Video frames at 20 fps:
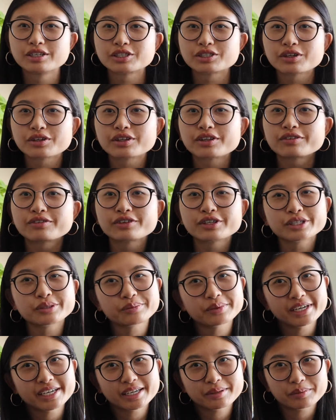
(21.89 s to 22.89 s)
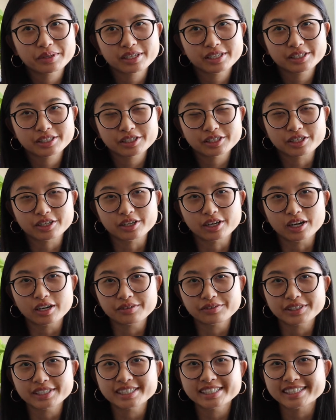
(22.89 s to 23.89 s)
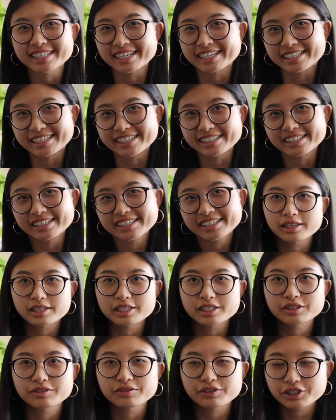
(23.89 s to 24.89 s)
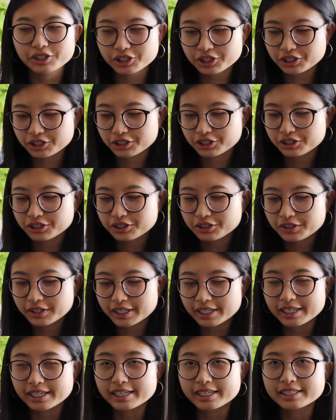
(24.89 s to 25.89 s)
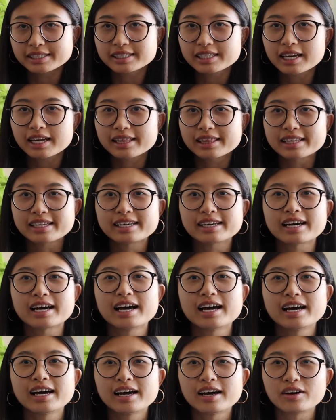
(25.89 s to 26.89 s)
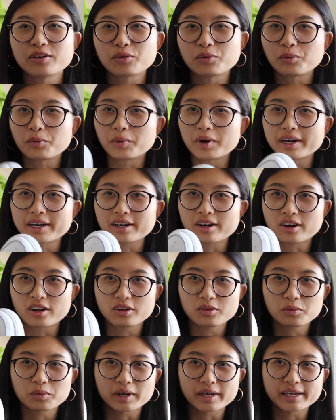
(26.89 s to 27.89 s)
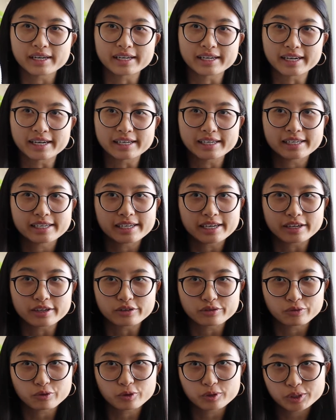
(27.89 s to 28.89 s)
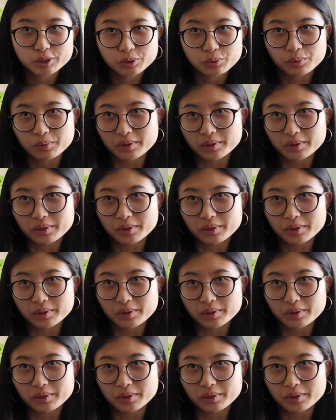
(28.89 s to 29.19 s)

So the first brand I'm gonna start off is Nike. This first shoe is the all white Nike Air Force